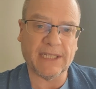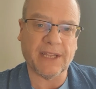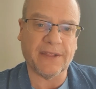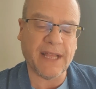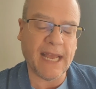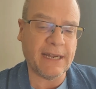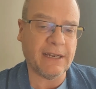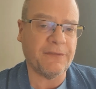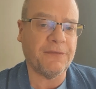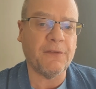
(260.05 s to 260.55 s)
So
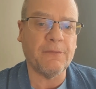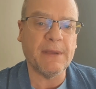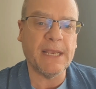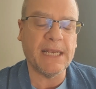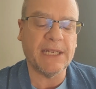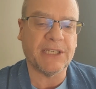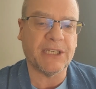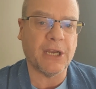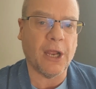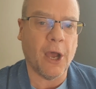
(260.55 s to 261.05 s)
that for
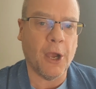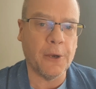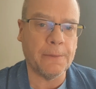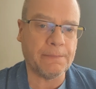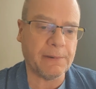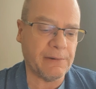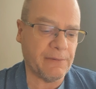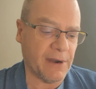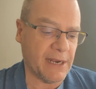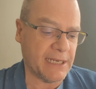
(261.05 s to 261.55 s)
me is an
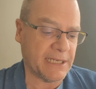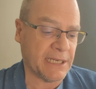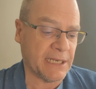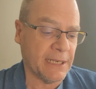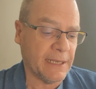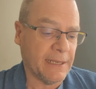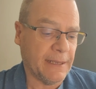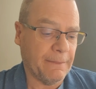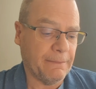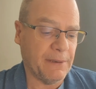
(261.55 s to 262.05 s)
open race,
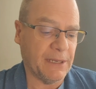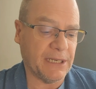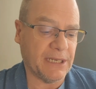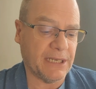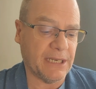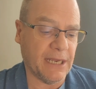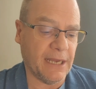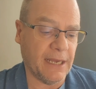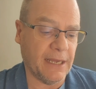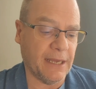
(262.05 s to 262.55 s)

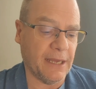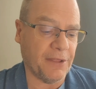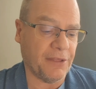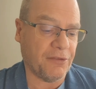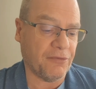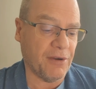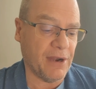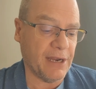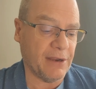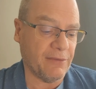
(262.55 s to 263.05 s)
but a
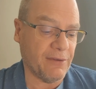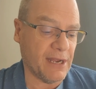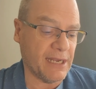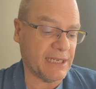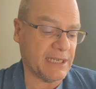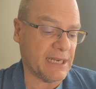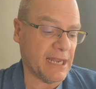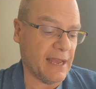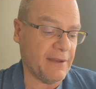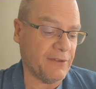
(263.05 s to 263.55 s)
thrilling
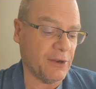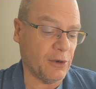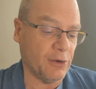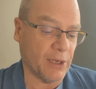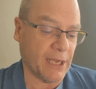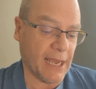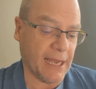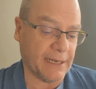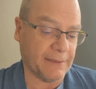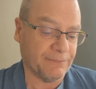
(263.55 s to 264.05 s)
race to have a
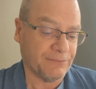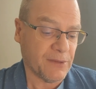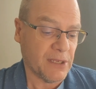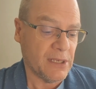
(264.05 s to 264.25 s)
look at.